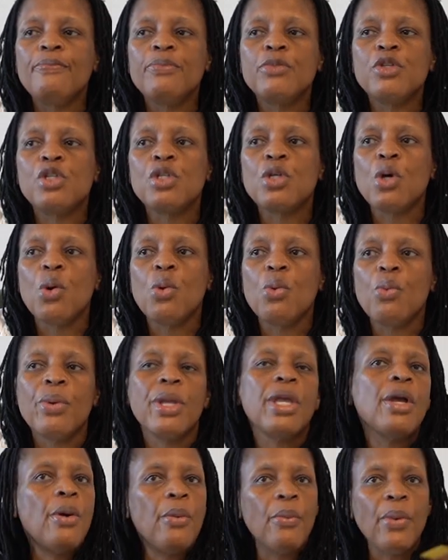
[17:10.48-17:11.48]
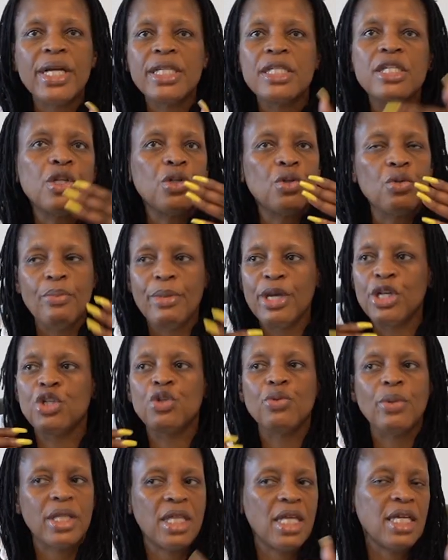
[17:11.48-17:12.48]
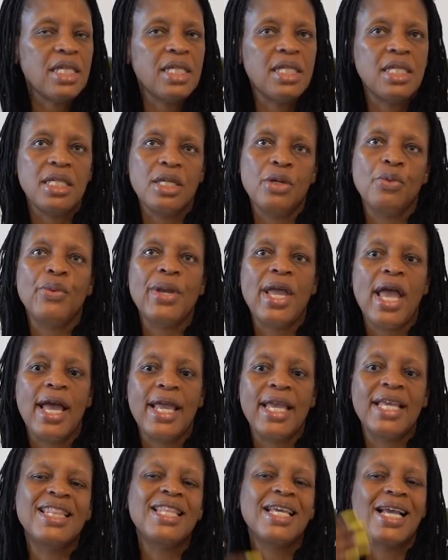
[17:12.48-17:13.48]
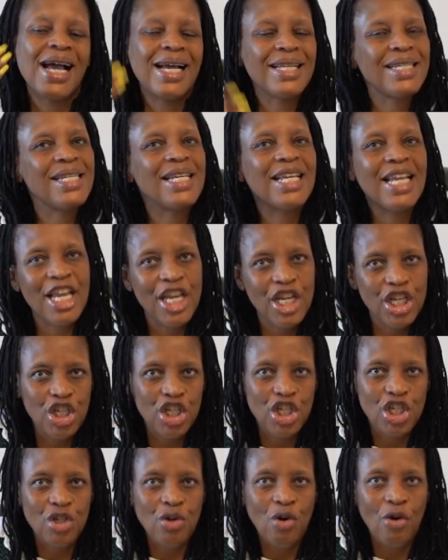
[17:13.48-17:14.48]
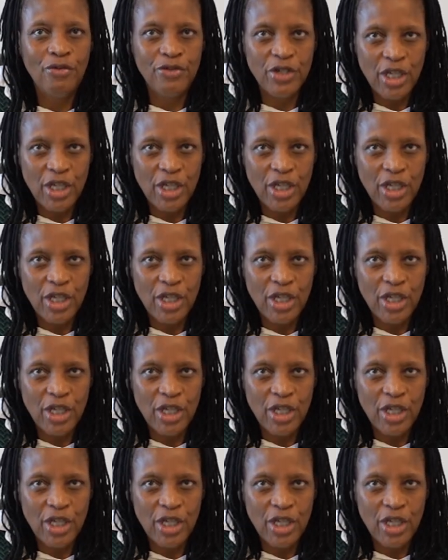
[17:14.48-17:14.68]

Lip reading: So we are wanting to make sure that we are at the cutting edge of